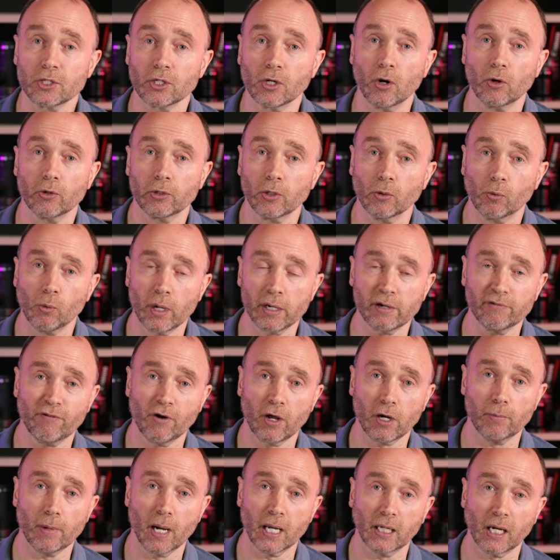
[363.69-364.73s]
So you'll want to
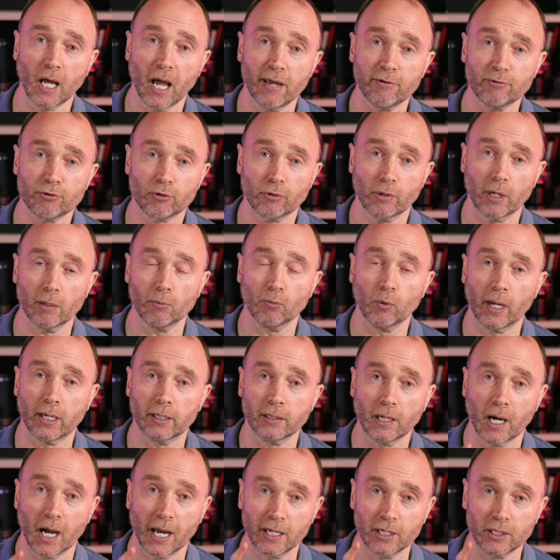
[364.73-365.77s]
follow my live stream
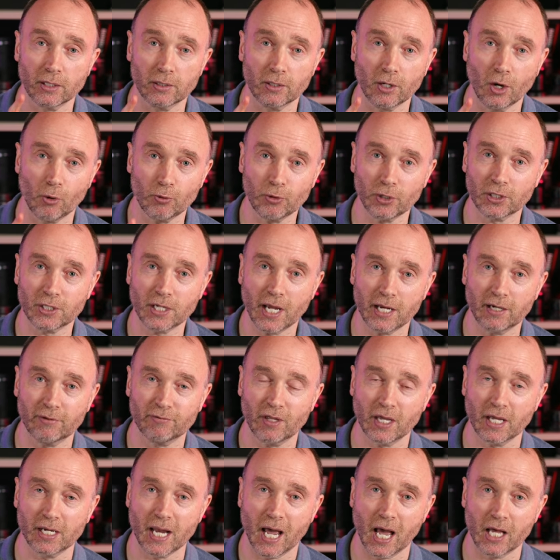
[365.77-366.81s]
when I know the date
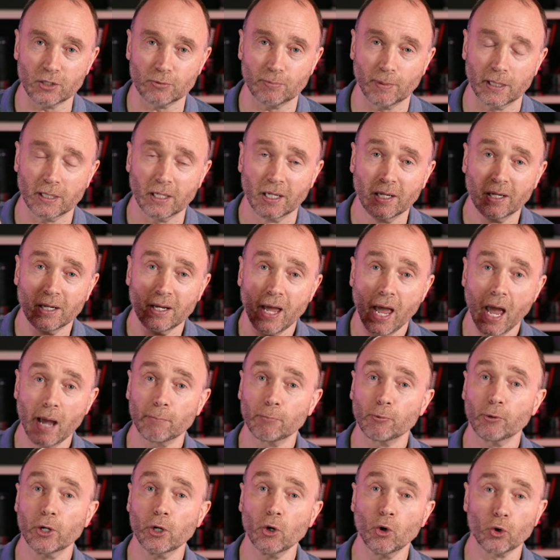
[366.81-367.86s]
of the announcement
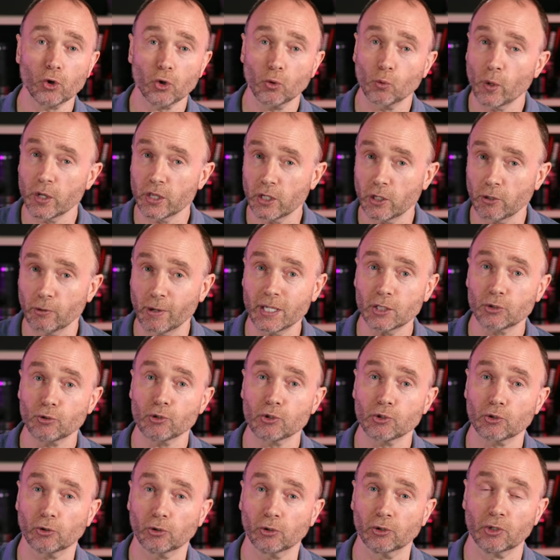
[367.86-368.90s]
and pre-order whether you're
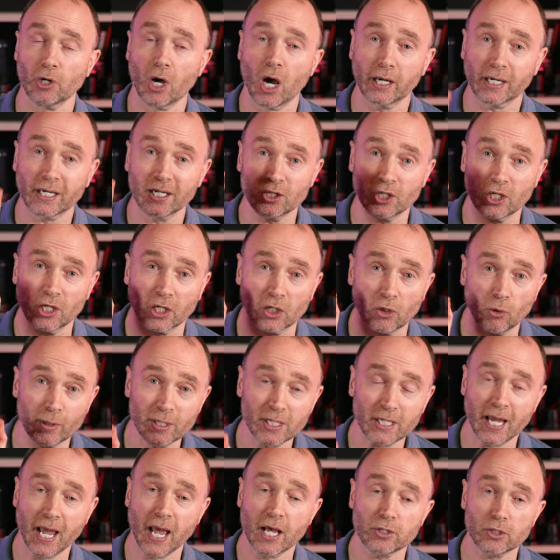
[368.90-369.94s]
interested or not, because you can
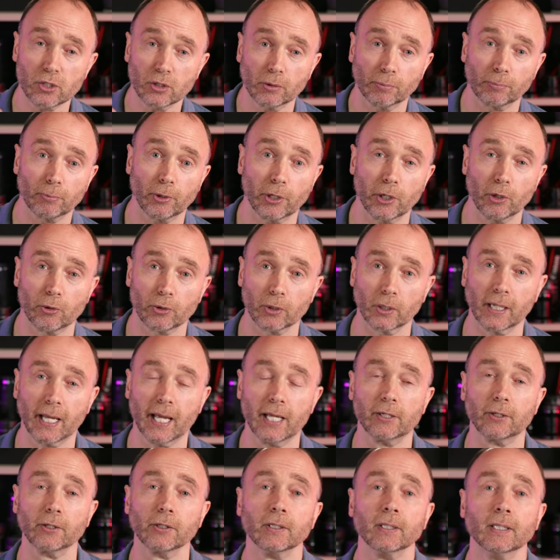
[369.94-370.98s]
always cancel the pre-order
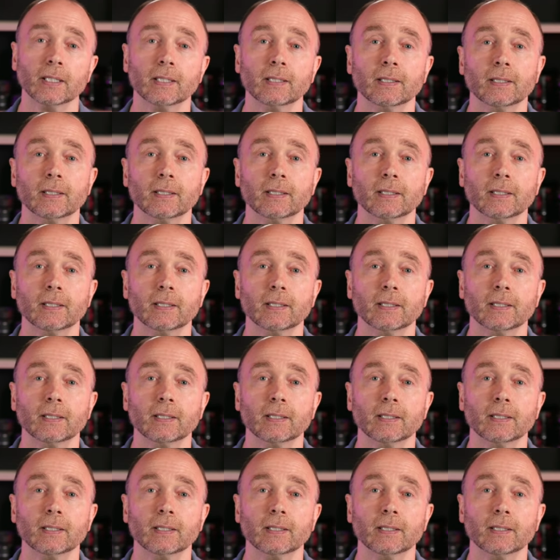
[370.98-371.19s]
later.